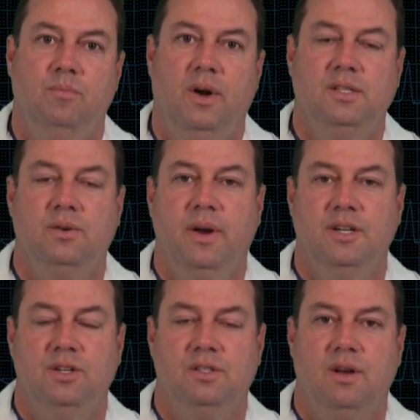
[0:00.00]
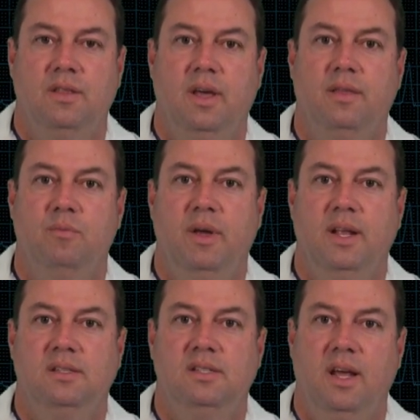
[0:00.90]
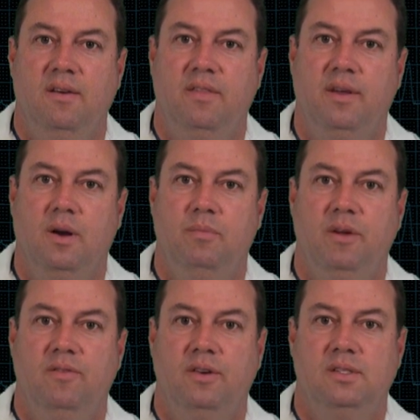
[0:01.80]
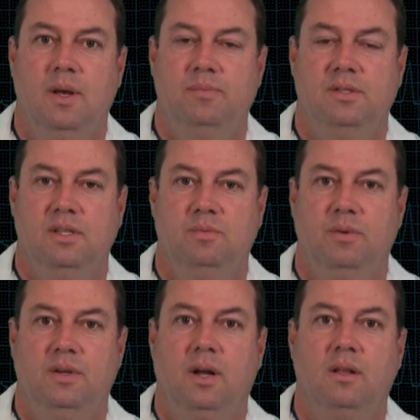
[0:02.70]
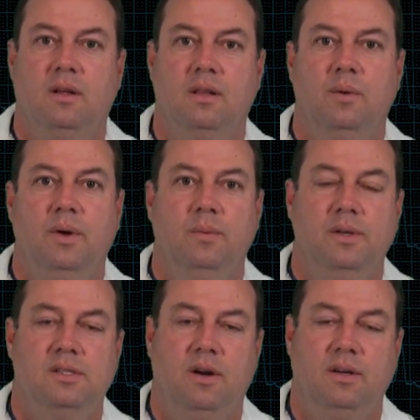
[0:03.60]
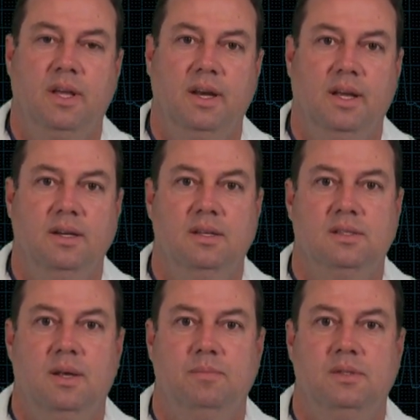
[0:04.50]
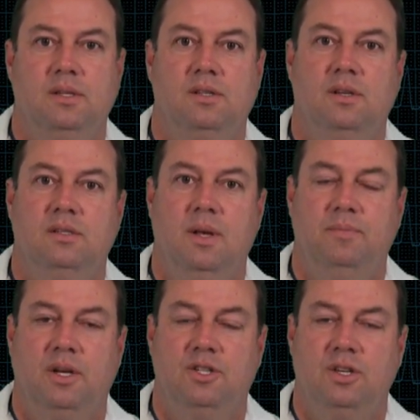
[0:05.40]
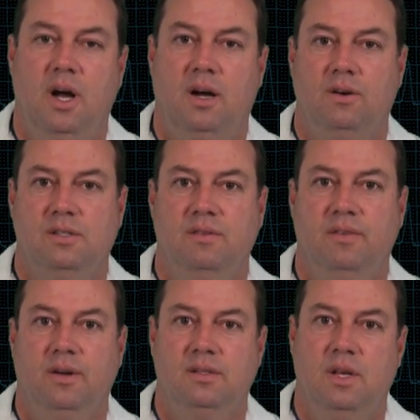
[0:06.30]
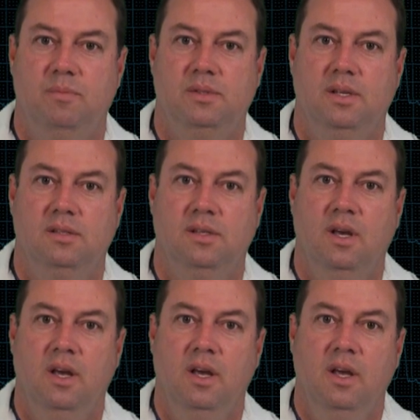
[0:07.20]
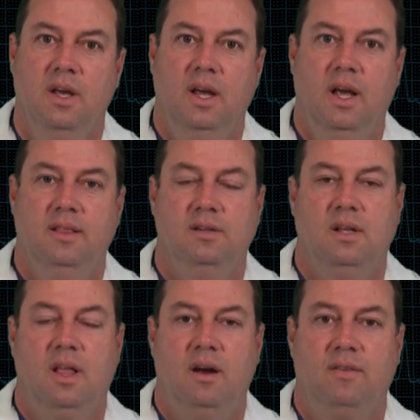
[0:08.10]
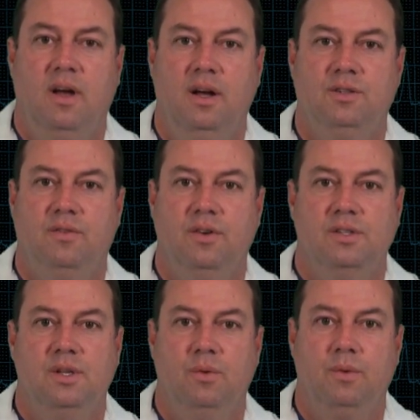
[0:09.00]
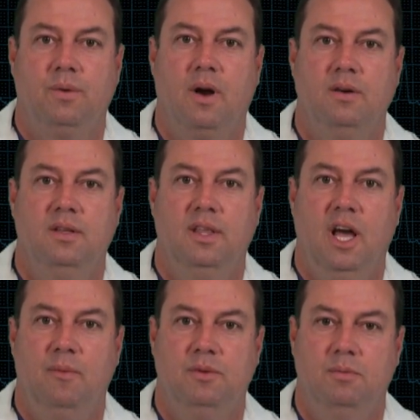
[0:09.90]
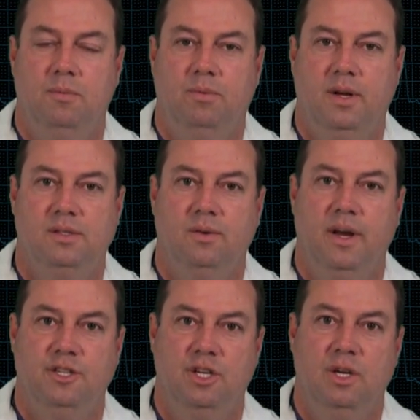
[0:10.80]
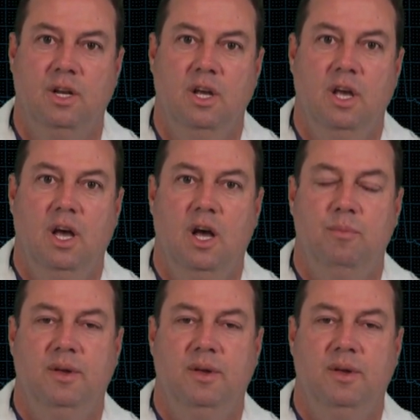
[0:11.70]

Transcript: Pressor agents are the other mainstay of therapy for sepsis, particularly when we start getting into sepsis, septic shock or severe sepsis. And there's a lot of controversy with regard to the optimal pressor agent, um,